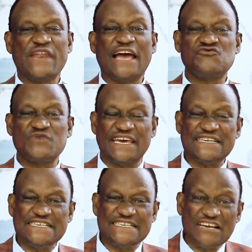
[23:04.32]
like to
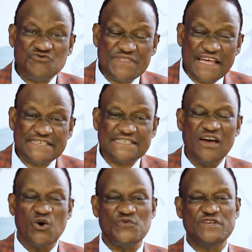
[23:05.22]
get in touch with
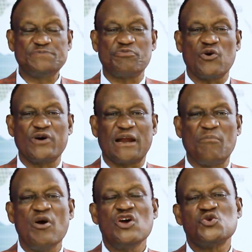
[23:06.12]
us on this program,